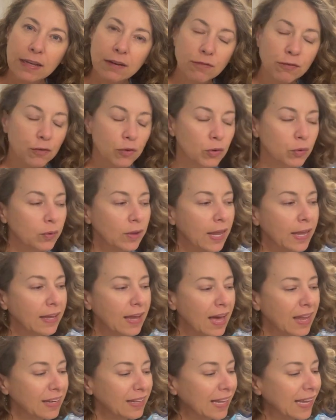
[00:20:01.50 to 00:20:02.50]
fruit, like
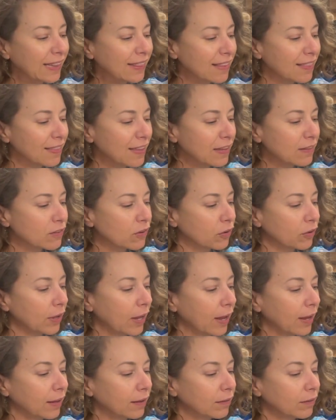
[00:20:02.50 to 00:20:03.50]
kind of like the things that are
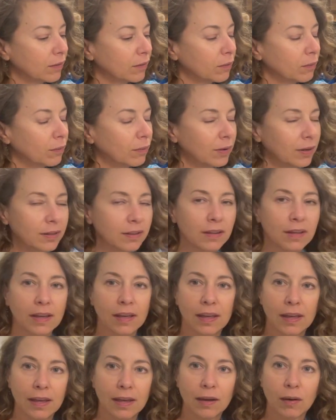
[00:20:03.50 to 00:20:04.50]
like, what the
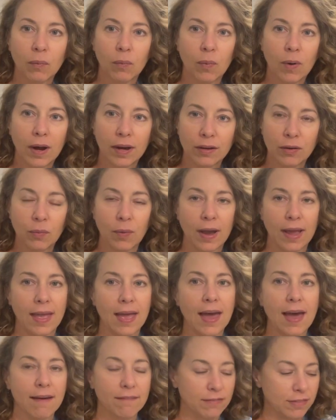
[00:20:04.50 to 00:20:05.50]
heck, why do I
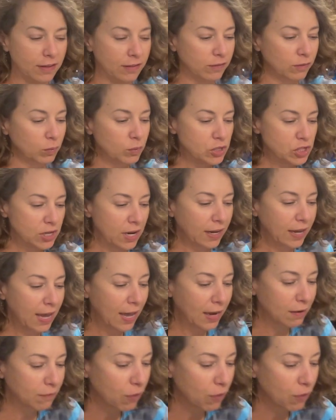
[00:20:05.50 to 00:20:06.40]
have this? Which I kind of